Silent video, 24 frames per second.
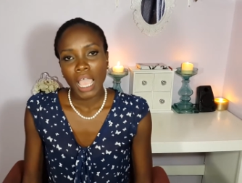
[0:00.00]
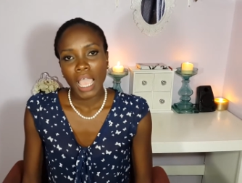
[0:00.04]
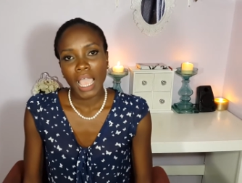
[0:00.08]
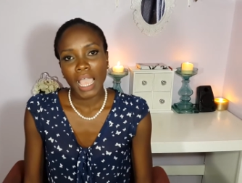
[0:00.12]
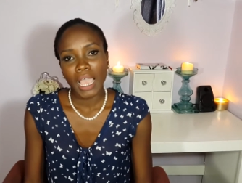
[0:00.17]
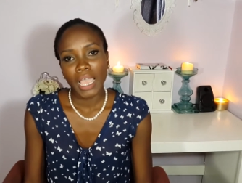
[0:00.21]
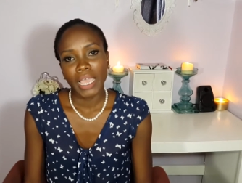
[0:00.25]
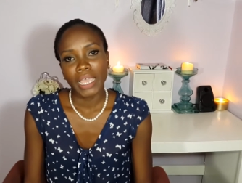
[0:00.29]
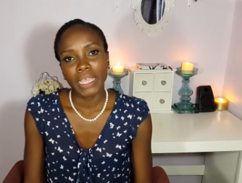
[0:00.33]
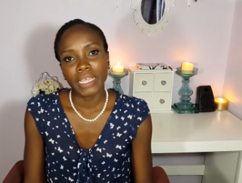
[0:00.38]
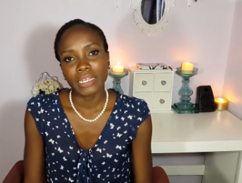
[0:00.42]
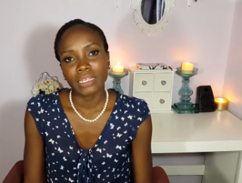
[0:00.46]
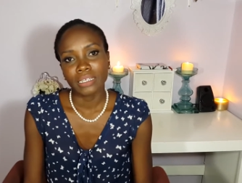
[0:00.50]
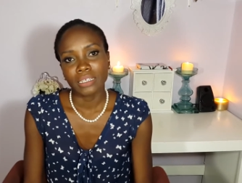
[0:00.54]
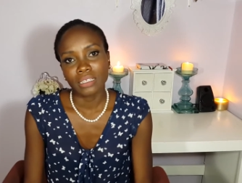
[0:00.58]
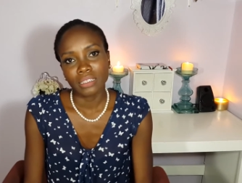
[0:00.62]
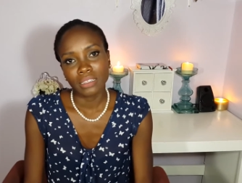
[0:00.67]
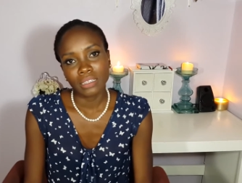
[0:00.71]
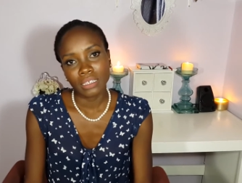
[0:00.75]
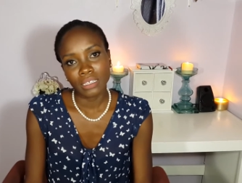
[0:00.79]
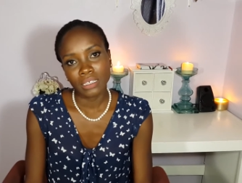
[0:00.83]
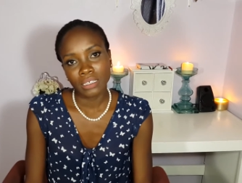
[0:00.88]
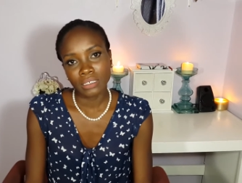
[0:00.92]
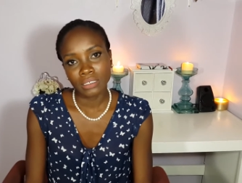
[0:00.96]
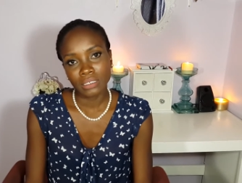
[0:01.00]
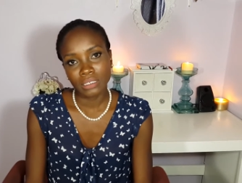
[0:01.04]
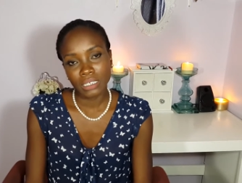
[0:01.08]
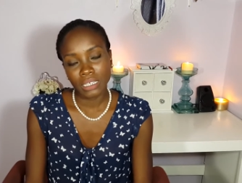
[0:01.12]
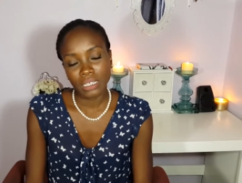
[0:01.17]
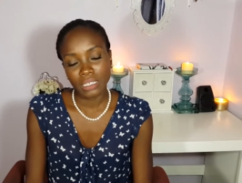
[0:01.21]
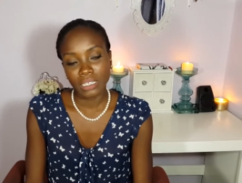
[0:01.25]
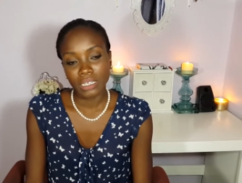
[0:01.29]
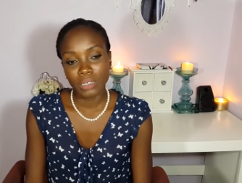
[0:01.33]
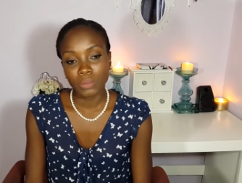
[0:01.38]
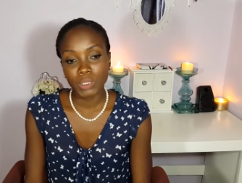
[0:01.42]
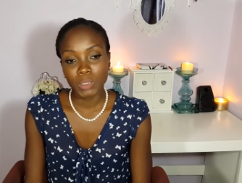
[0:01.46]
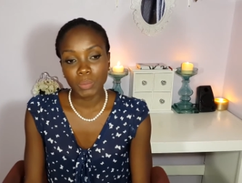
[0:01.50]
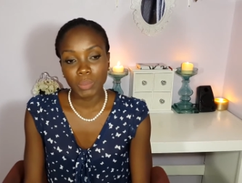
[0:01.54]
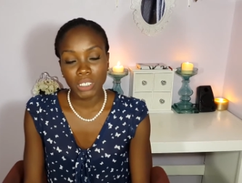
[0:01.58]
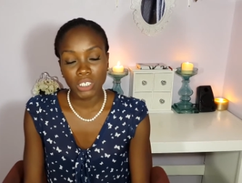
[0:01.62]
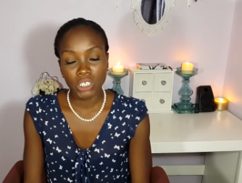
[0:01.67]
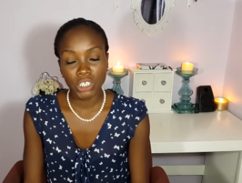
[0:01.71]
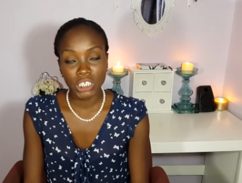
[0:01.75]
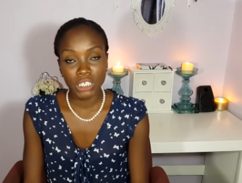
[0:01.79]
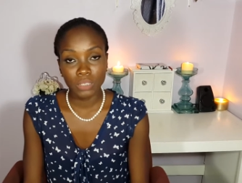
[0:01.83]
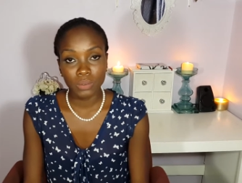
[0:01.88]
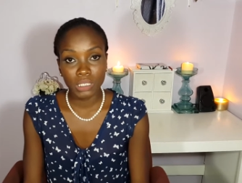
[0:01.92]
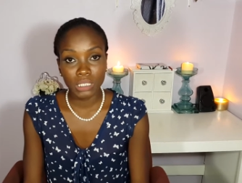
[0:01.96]
and they said that it was
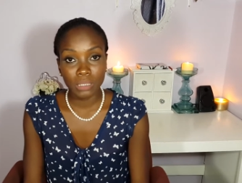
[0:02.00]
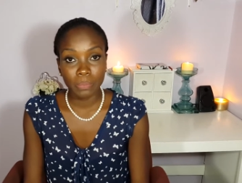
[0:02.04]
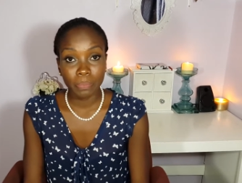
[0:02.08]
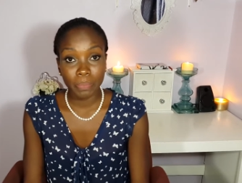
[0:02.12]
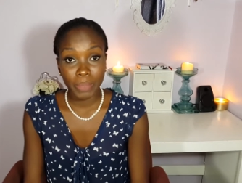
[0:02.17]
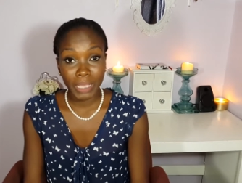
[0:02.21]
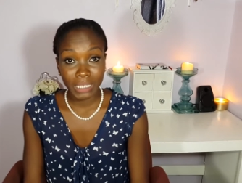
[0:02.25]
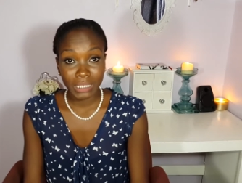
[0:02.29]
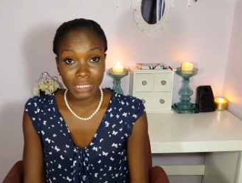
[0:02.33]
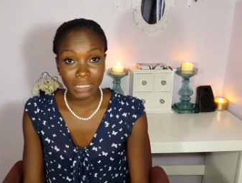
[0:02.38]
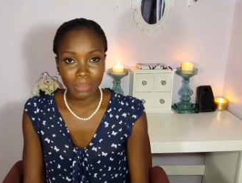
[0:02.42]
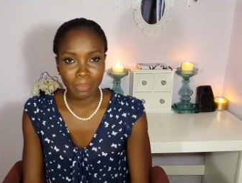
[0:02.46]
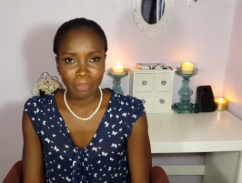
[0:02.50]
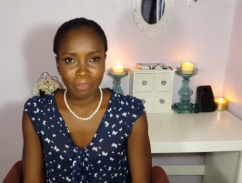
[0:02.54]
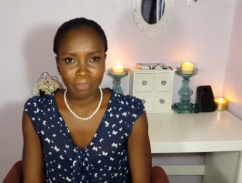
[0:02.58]
because she was the best